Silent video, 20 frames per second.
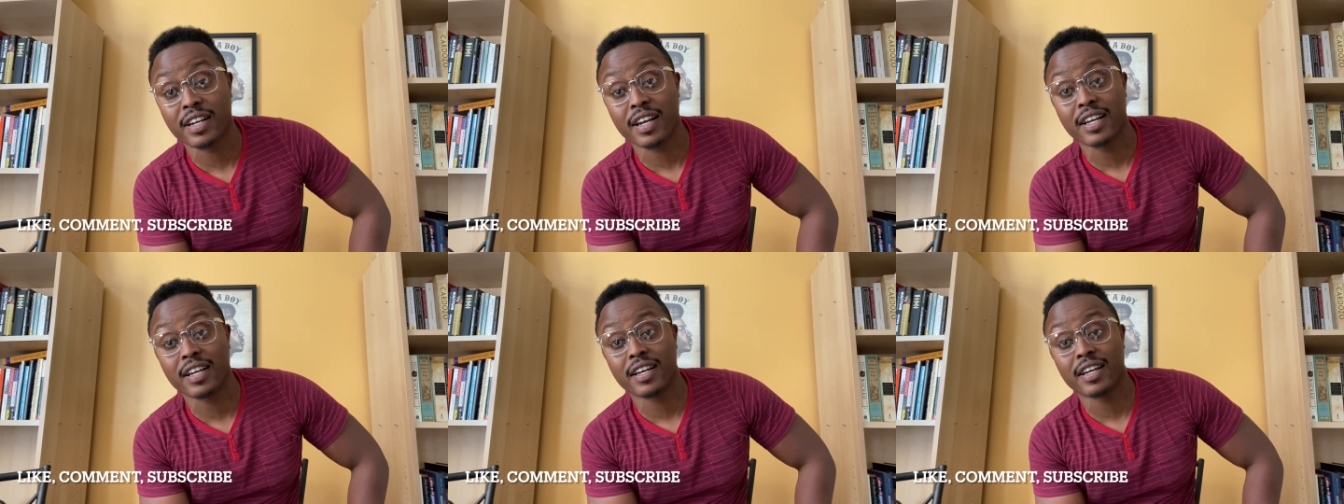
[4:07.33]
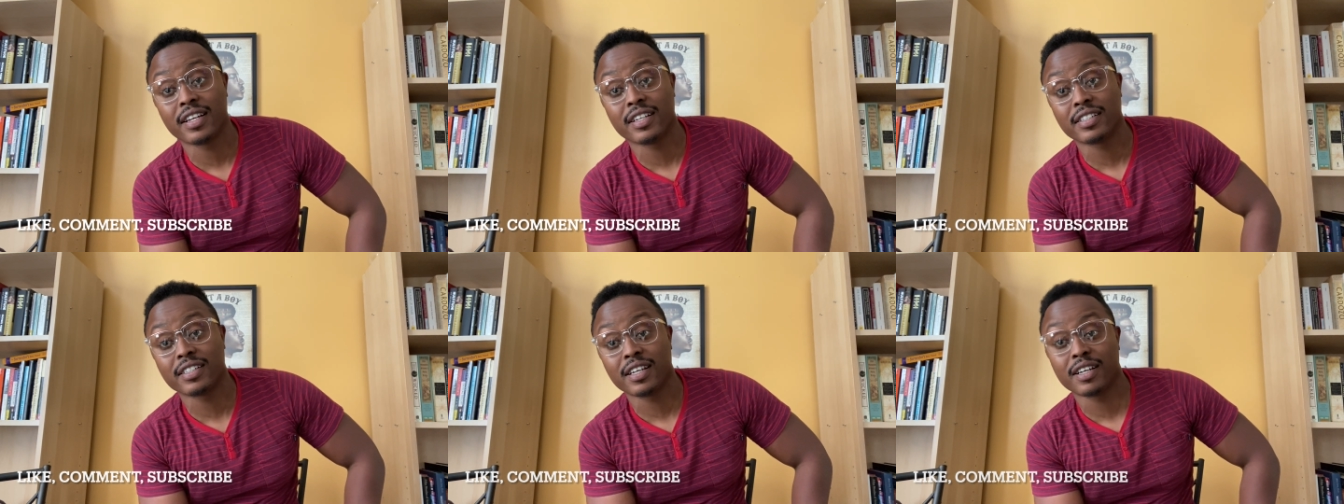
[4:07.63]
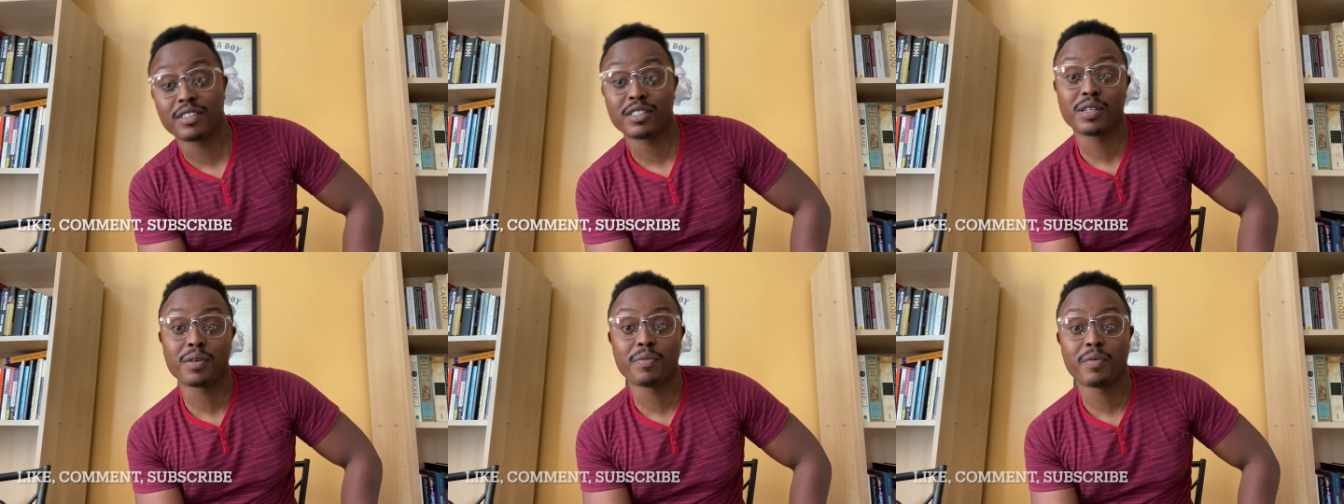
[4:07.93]
and
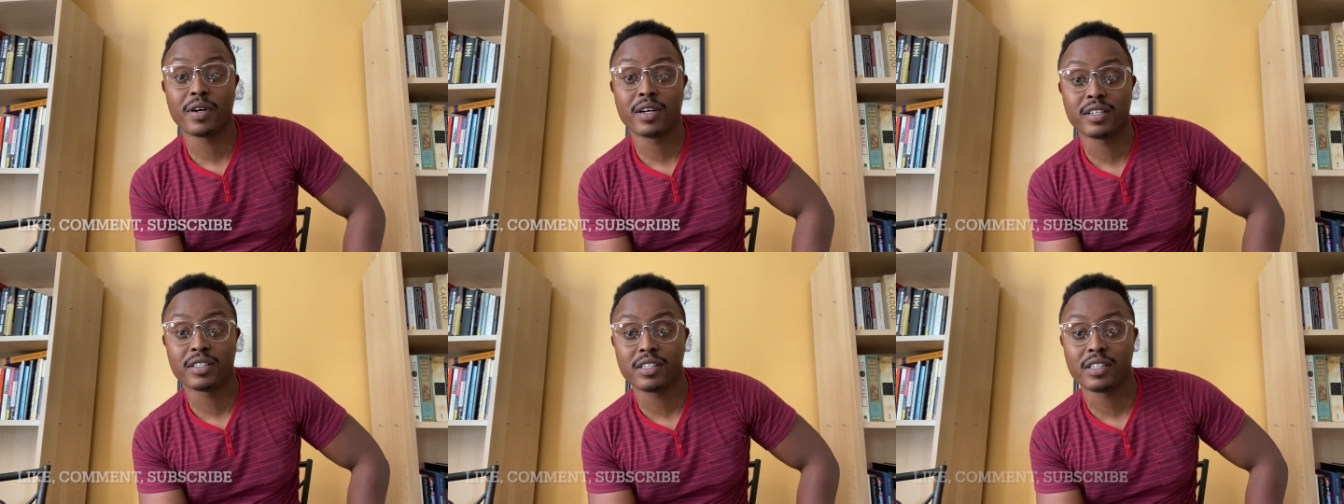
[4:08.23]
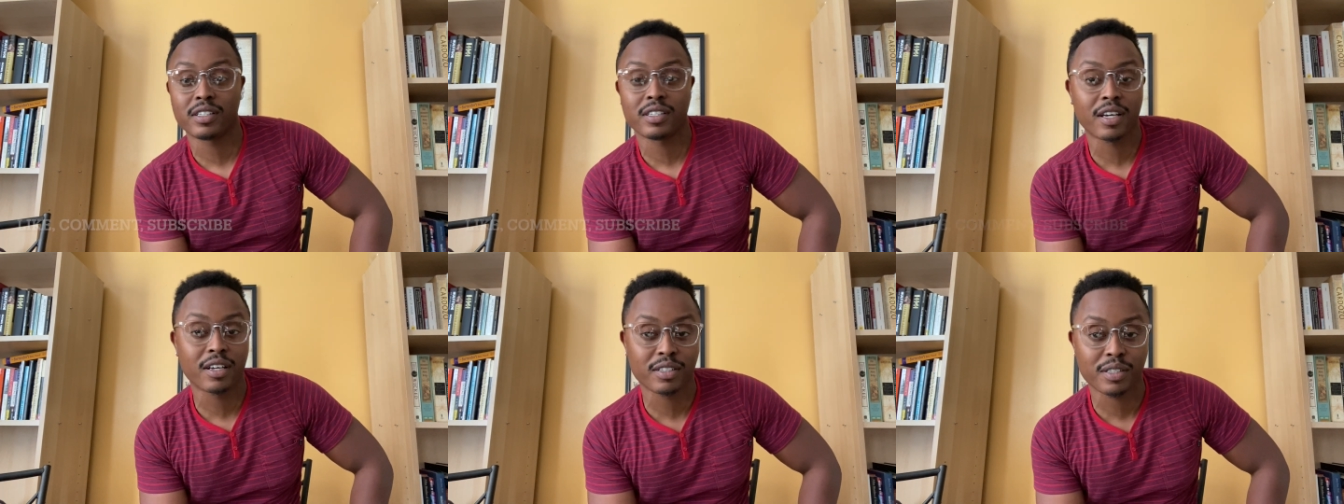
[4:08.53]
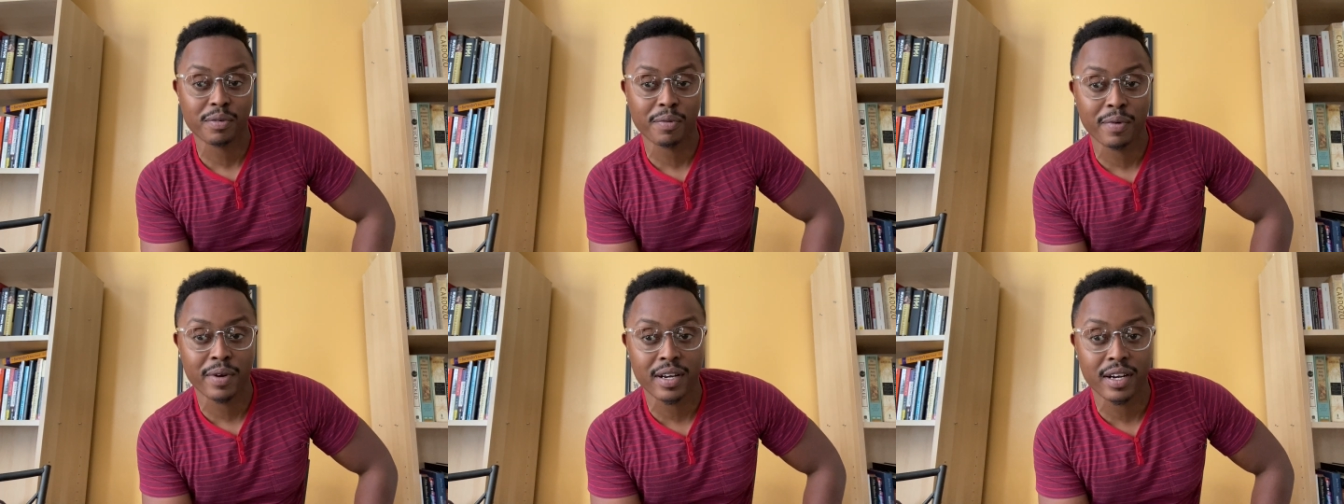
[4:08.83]
tell someone to tell
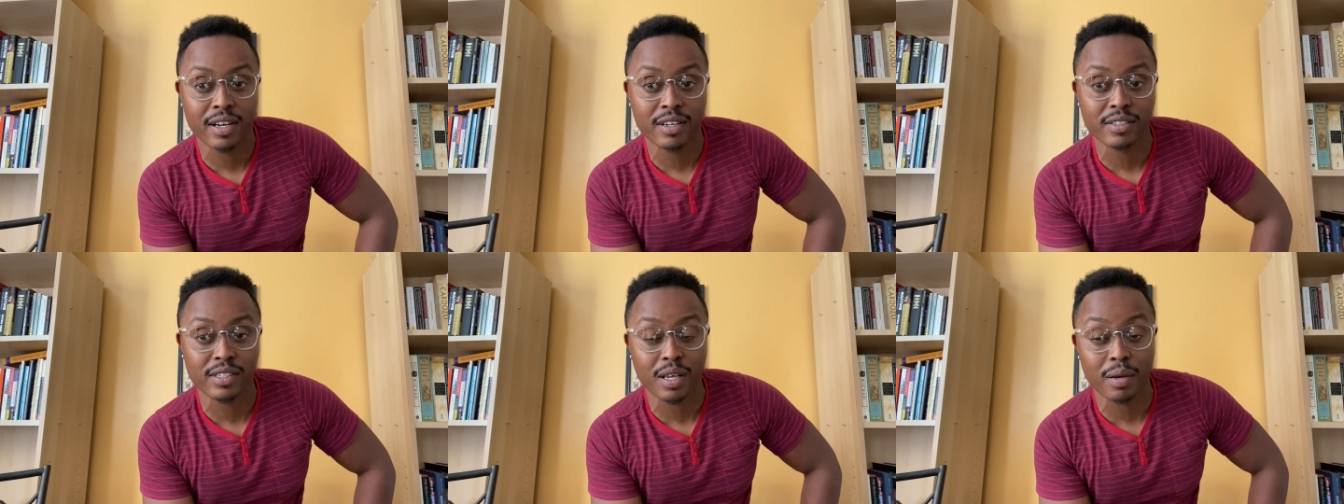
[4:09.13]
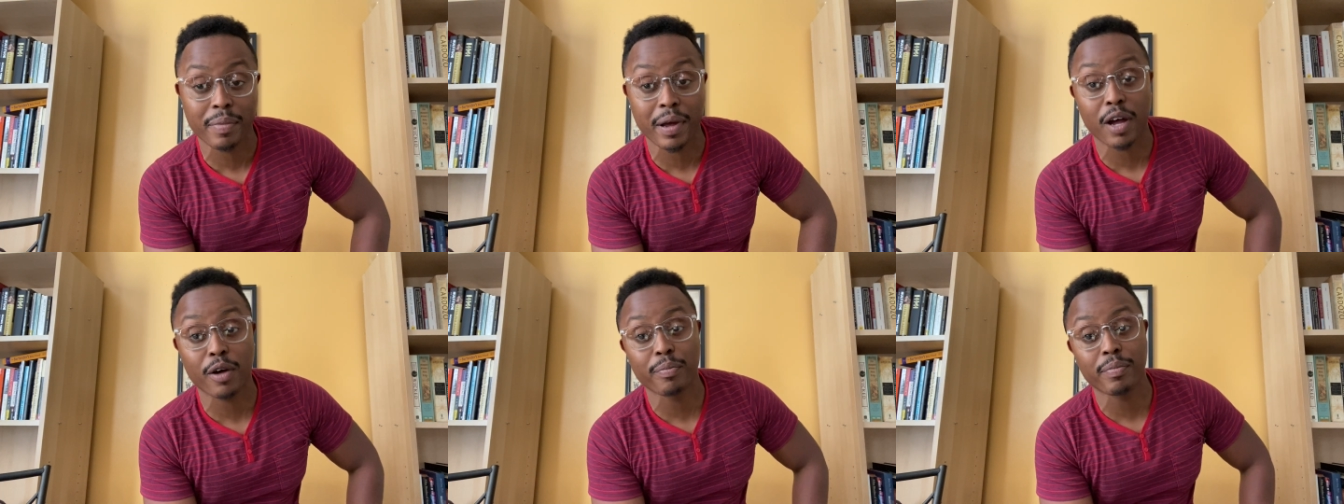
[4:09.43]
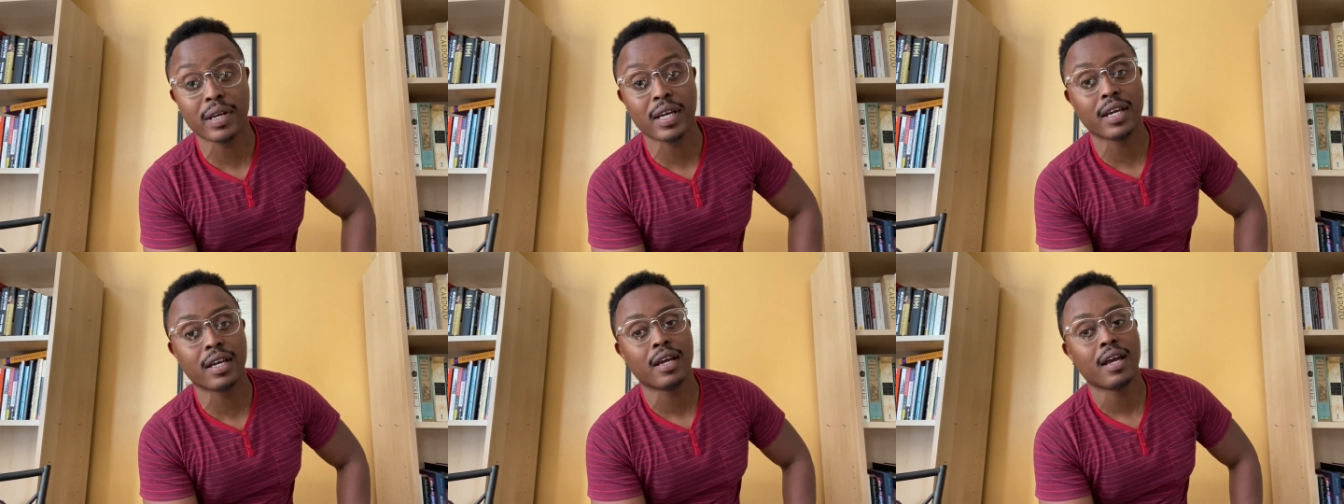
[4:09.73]
someone else about
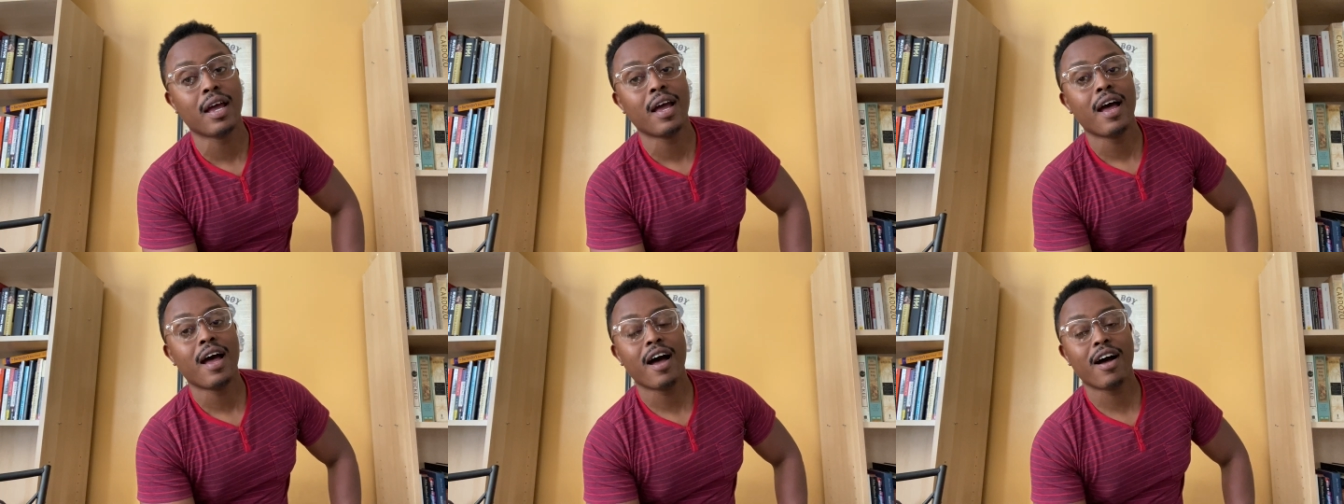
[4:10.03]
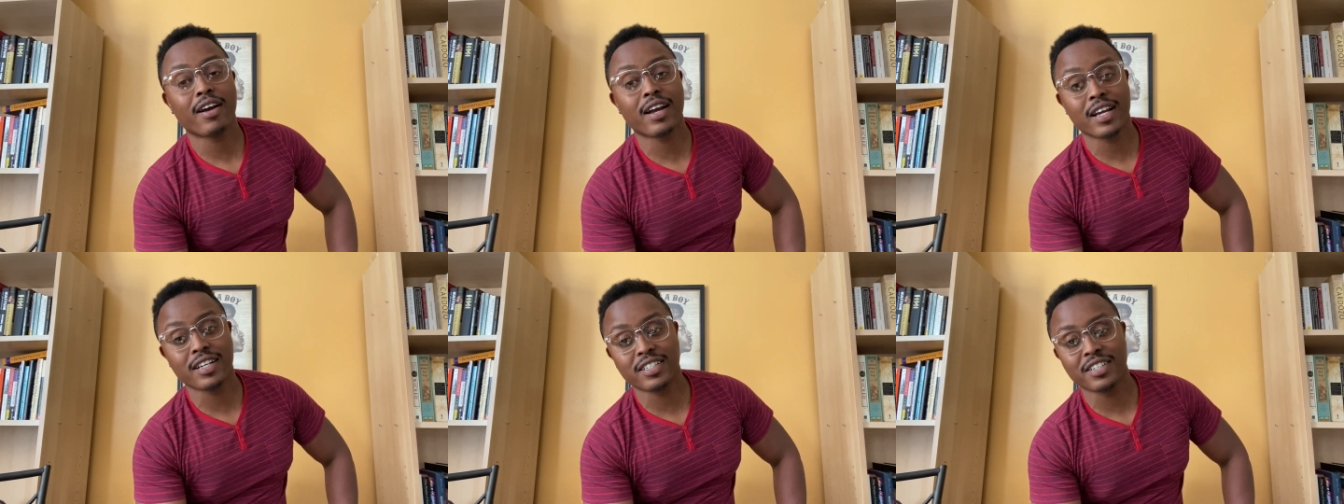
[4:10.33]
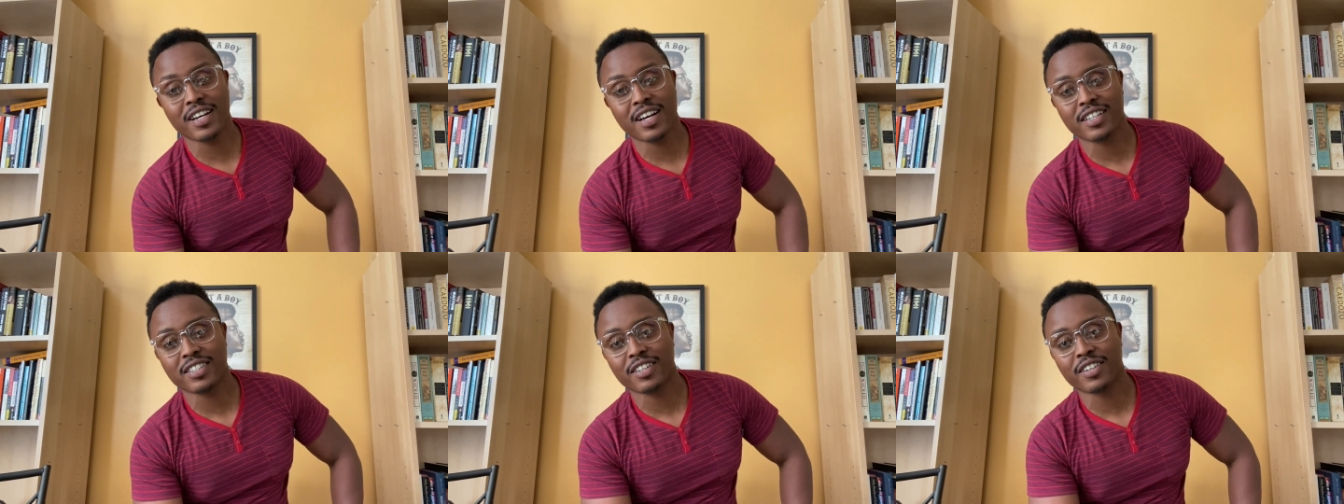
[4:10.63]
me. I'll catch you
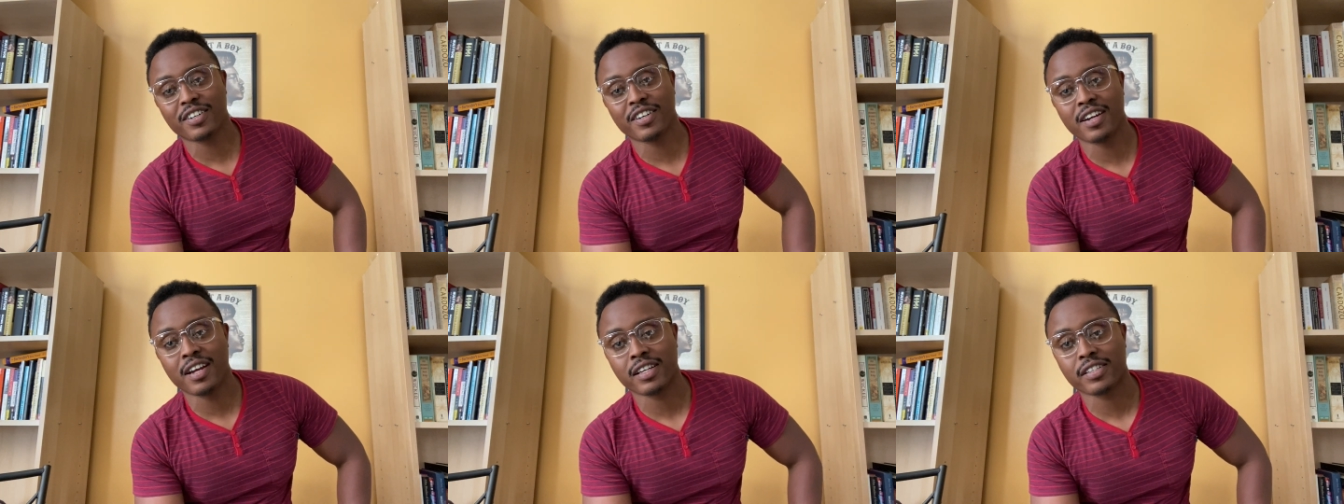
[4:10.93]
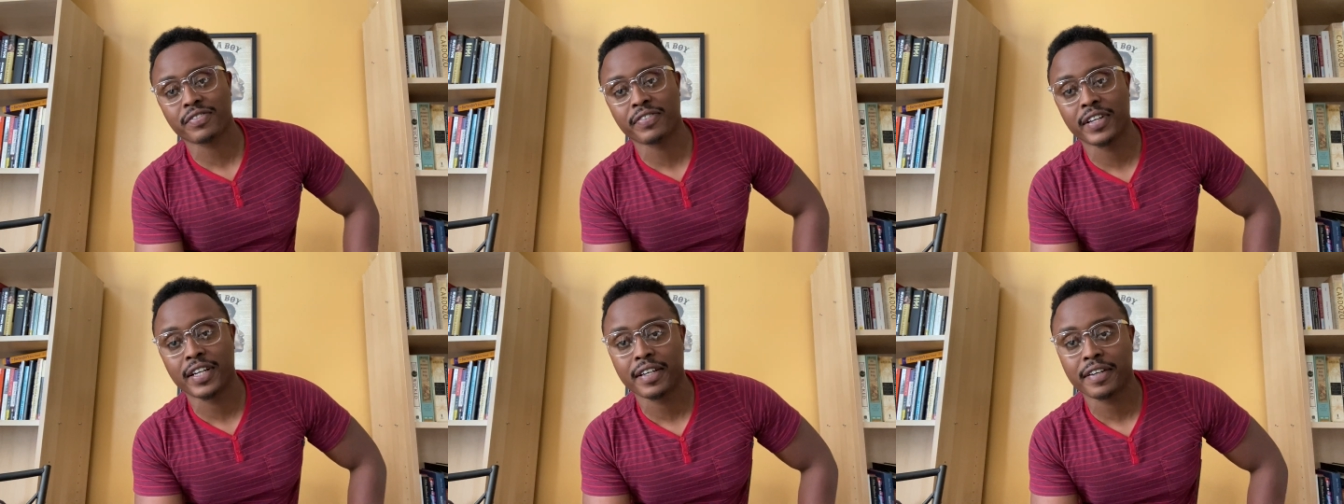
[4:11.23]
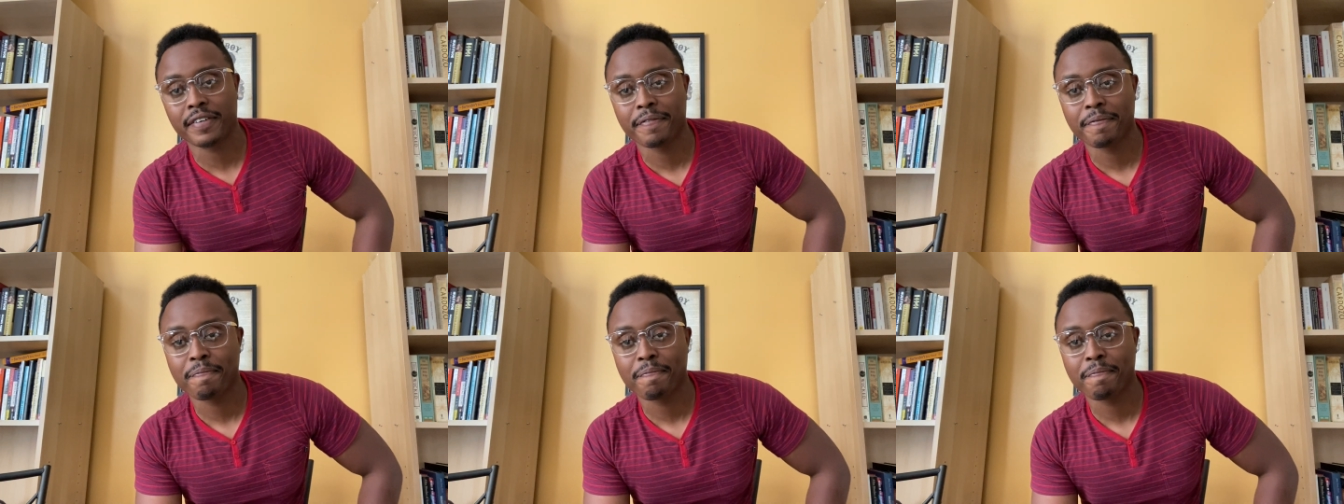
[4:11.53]
guys on the next flick.